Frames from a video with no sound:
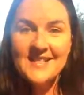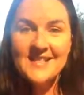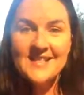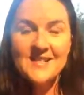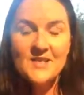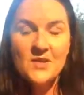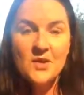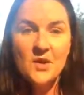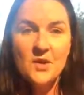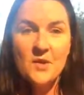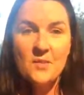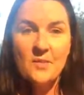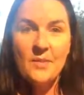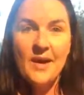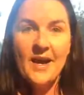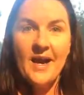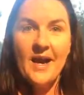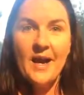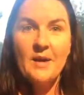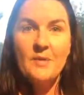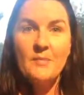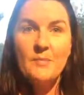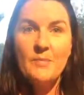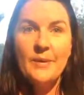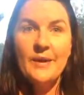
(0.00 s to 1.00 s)
It's not
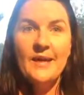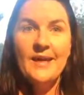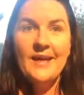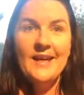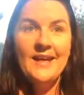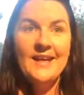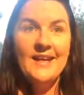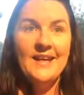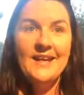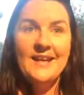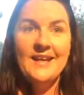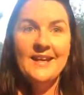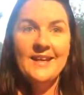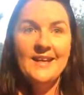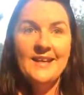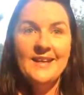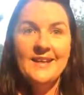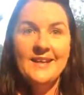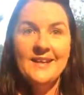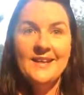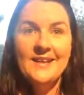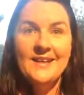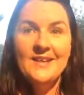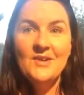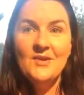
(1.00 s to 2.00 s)
about
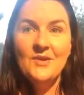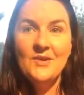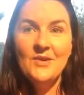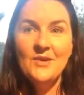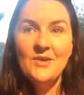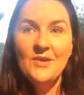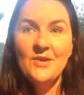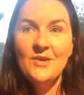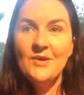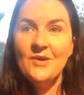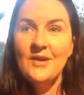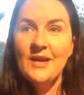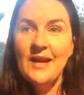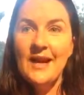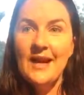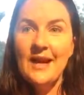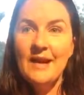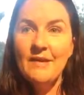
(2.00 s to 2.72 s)
being, you know,